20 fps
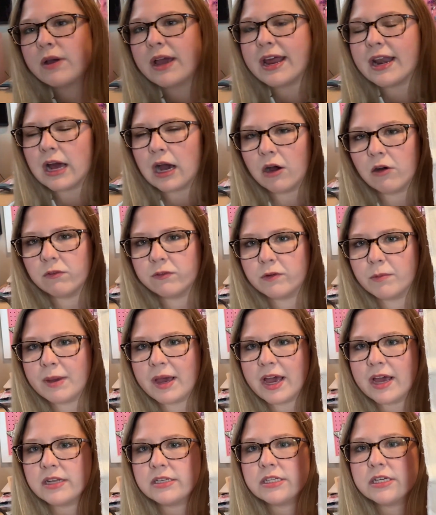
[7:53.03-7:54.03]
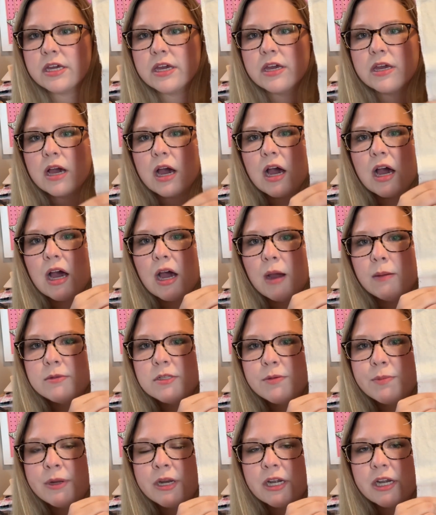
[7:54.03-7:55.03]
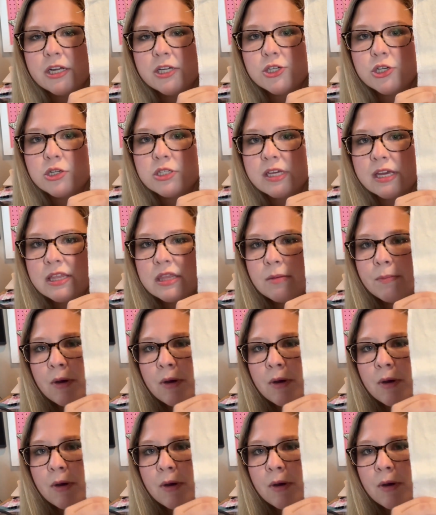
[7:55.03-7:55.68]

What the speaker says: an alphabet to put initials in the